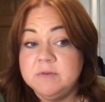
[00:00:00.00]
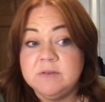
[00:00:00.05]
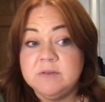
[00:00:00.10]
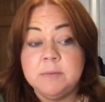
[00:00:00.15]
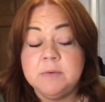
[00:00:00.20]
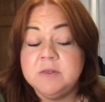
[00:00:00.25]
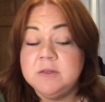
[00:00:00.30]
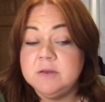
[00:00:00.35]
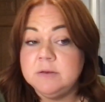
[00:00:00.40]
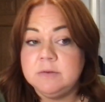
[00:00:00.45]

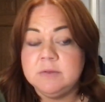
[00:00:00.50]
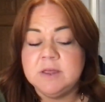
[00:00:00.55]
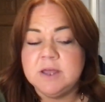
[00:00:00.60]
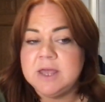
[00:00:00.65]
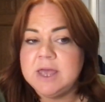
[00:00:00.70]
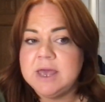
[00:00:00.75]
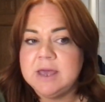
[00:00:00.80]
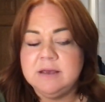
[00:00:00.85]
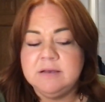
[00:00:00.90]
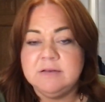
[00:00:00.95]
Some of the
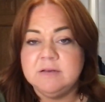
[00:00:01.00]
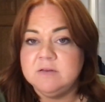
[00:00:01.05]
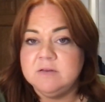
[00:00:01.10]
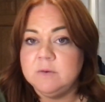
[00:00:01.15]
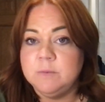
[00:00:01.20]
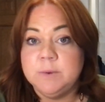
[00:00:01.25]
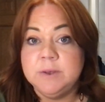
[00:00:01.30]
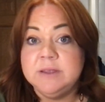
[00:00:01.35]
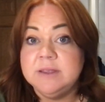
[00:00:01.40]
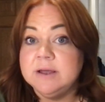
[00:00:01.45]
cases
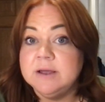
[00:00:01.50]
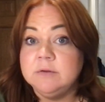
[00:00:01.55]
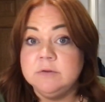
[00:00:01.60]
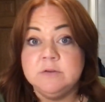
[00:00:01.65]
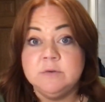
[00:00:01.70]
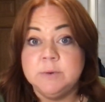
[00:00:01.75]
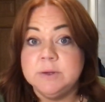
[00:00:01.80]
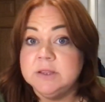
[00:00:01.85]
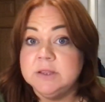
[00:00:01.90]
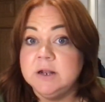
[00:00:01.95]
that we
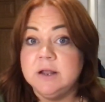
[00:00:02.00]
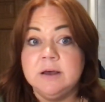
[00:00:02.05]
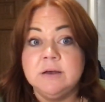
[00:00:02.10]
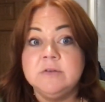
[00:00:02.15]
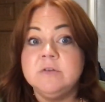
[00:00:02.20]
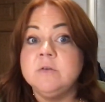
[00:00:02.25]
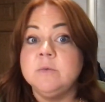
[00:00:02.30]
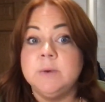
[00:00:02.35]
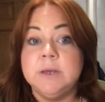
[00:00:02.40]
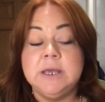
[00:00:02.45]
dealt with
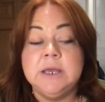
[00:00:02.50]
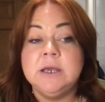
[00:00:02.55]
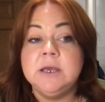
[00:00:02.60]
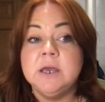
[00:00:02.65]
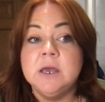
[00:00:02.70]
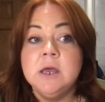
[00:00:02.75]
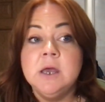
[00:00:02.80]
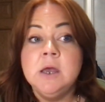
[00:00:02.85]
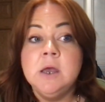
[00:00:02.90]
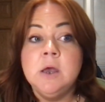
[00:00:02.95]
last week,
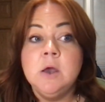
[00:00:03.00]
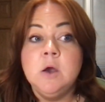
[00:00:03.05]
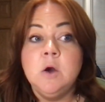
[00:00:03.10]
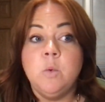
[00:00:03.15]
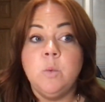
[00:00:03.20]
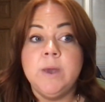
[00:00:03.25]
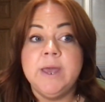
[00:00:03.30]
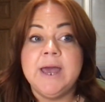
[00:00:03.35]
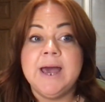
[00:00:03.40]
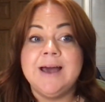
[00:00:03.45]

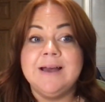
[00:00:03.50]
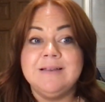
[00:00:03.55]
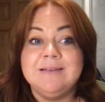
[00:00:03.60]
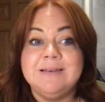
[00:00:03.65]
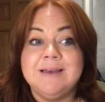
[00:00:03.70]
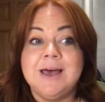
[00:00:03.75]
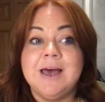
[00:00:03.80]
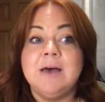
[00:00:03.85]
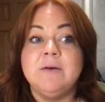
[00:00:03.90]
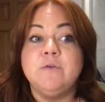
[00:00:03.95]
we had
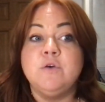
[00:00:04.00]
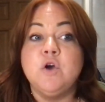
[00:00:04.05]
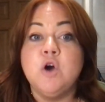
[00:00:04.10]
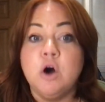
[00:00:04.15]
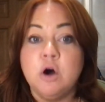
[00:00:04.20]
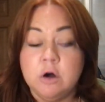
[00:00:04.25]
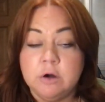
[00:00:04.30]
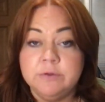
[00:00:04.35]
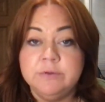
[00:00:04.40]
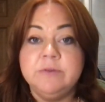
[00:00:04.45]
to have
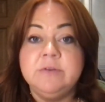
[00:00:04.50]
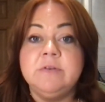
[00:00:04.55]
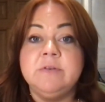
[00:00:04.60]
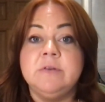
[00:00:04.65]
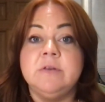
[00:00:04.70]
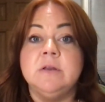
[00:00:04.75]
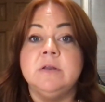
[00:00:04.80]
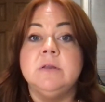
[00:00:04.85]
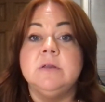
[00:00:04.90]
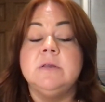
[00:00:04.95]

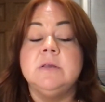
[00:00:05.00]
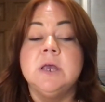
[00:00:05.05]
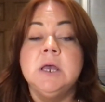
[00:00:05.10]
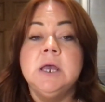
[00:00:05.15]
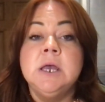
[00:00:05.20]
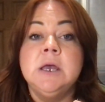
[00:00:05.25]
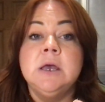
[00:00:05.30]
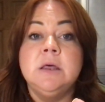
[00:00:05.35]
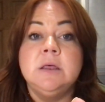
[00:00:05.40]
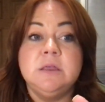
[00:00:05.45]
constant
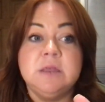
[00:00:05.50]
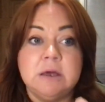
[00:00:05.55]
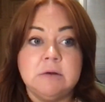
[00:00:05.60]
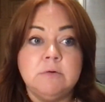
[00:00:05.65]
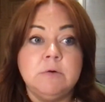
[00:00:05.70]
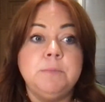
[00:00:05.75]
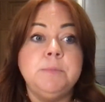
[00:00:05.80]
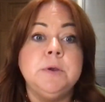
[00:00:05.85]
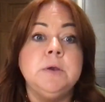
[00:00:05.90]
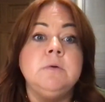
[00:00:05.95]

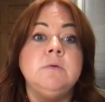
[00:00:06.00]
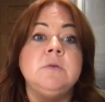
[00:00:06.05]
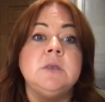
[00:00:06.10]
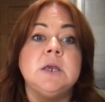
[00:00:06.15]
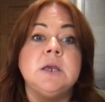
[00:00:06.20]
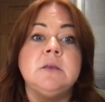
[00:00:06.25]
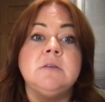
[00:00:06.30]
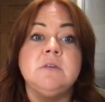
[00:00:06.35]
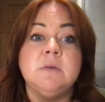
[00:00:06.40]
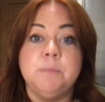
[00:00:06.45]

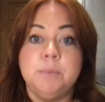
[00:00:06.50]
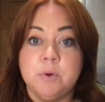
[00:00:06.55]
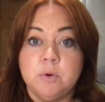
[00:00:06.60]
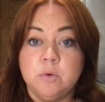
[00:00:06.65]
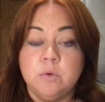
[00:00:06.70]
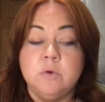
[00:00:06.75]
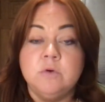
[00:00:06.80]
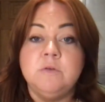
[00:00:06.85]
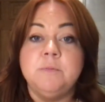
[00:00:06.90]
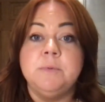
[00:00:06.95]
therapeutic
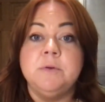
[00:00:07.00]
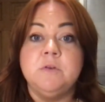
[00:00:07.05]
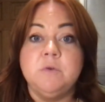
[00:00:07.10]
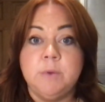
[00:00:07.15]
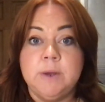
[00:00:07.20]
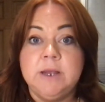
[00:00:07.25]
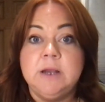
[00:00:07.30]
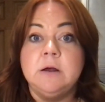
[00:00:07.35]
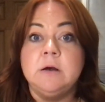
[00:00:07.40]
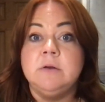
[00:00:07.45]
support
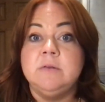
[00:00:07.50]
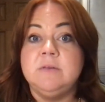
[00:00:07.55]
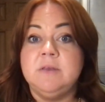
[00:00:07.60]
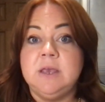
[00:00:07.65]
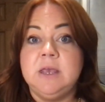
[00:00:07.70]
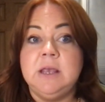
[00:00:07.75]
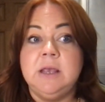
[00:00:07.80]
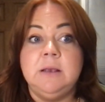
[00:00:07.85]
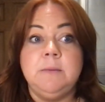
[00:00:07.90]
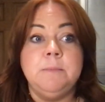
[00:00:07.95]
between our
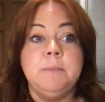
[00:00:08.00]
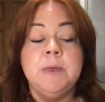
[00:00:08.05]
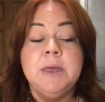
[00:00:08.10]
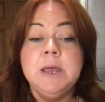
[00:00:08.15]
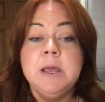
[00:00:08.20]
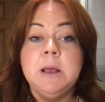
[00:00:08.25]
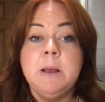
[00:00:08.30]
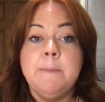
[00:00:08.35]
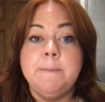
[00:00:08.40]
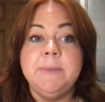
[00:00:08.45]
team
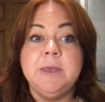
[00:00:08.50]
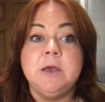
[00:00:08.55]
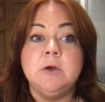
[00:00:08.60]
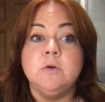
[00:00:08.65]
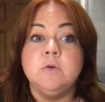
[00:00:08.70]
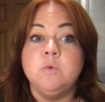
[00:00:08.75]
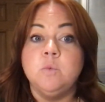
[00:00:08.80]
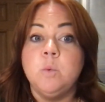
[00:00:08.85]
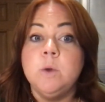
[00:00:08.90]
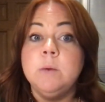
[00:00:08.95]

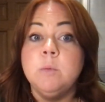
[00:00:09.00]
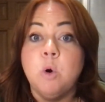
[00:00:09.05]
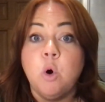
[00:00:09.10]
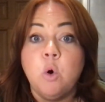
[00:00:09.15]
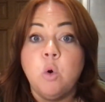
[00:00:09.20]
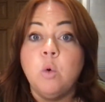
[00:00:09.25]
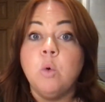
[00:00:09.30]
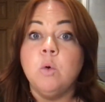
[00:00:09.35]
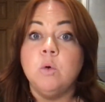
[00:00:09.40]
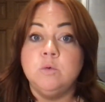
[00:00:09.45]
because we were
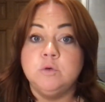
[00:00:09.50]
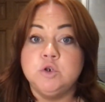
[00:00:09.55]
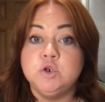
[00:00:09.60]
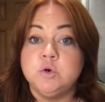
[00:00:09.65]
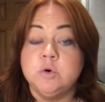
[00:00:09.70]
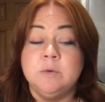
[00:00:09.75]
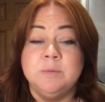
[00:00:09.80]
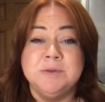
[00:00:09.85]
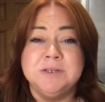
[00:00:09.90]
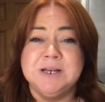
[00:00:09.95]
all
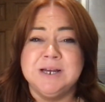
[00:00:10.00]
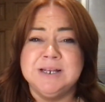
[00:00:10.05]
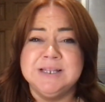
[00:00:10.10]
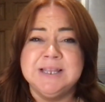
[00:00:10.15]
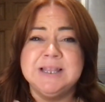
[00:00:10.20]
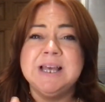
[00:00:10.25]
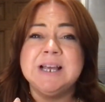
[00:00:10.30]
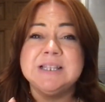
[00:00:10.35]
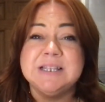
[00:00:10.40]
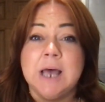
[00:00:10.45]
traumatized,
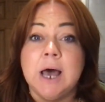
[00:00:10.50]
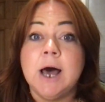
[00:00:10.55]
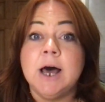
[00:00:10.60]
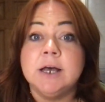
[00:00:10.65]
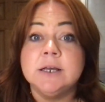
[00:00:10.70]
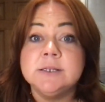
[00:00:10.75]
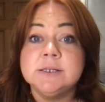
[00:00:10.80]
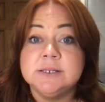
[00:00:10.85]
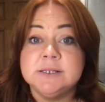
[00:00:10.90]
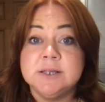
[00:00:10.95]
and that's
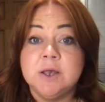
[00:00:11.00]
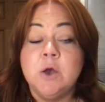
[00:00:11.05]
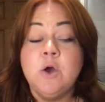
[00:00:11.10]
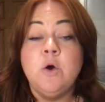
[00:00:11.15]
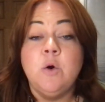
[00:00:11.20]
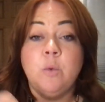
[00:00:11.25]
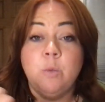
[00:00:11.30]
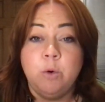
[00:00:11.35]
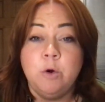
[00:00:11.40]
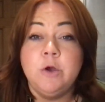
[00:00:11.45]
us
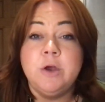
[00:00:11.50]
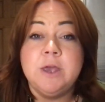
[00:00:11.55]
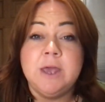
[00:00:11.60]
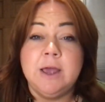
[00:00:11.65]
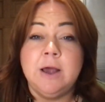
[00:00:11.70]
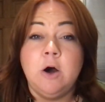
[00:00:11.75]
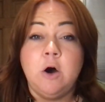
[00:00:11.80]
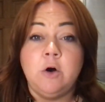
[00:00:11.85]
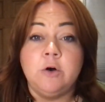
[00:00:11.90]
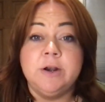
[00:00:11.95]

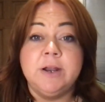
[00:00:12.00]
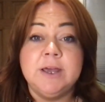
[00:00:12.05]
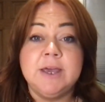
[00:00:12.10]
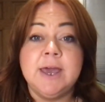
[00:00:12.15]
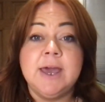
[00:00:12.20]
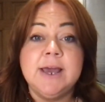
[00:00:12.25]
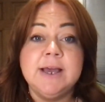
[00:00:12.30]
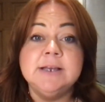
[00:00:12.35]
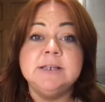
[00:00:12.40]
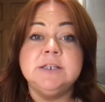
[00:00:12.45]
working on a
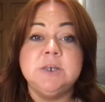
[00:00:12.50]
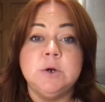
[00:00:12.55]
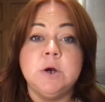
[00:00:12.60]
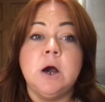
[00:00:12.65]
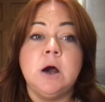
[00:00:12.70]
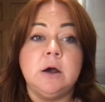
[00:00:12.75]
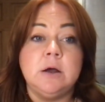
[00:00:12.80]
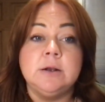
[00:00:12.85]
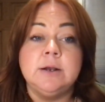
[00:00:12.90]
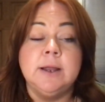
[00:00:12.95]
case. You
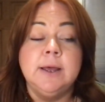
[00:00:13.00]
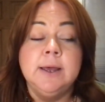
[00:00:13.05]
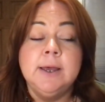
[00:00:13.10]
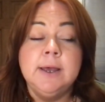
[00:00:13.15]
can't,